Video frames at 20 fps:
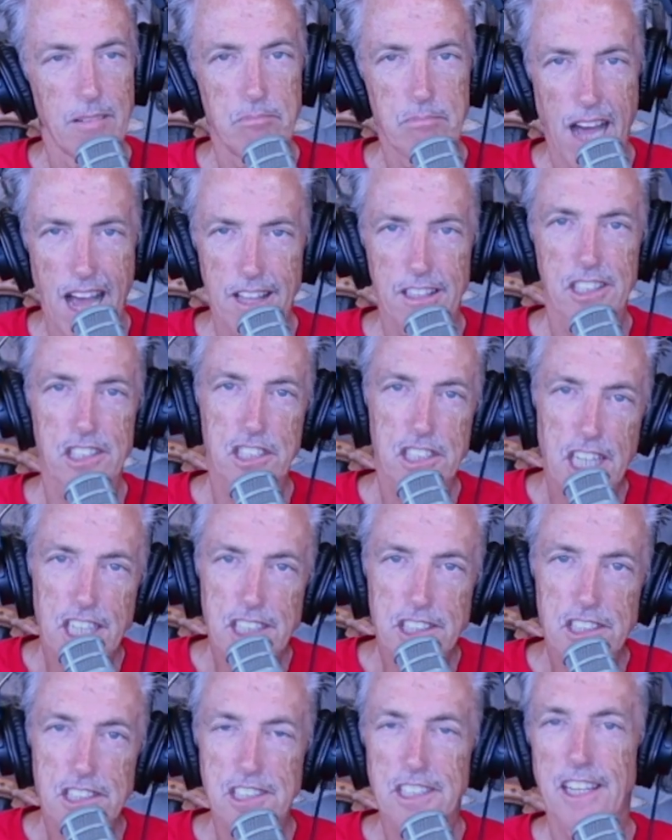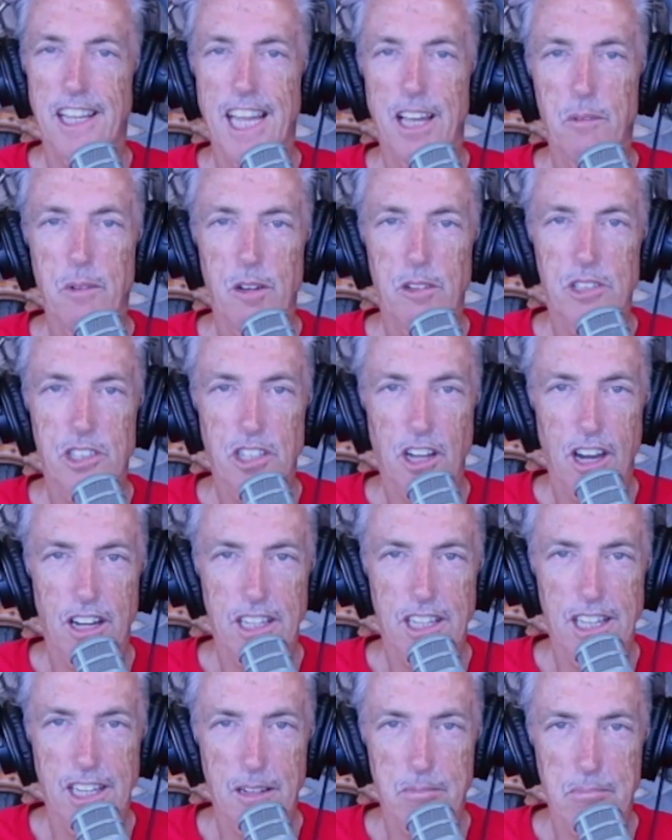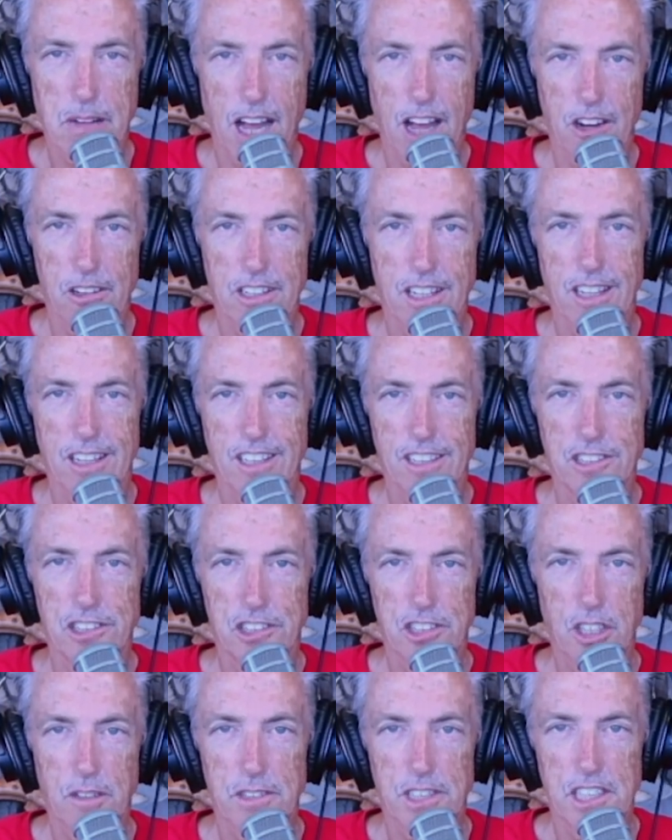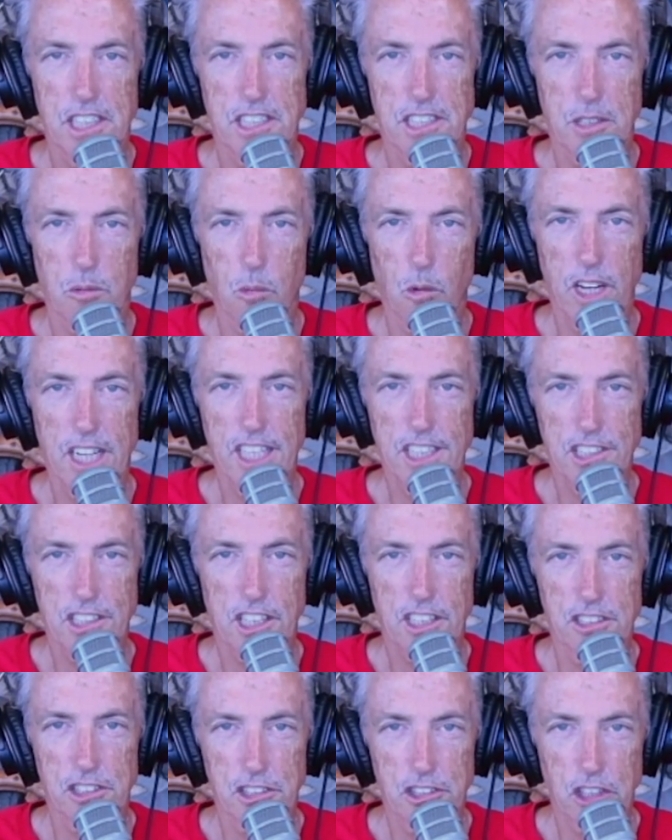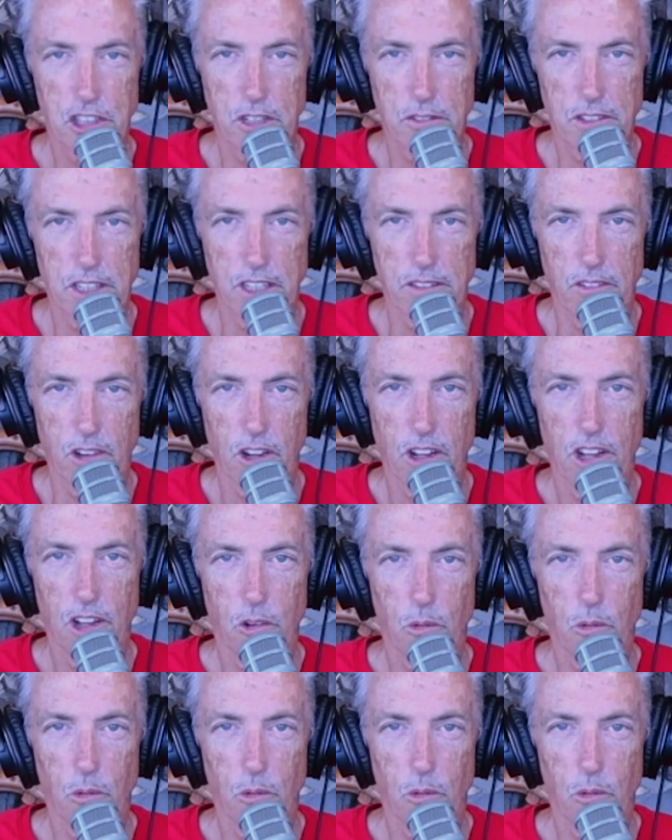politics and we were talking about conservatism. What is a conservative?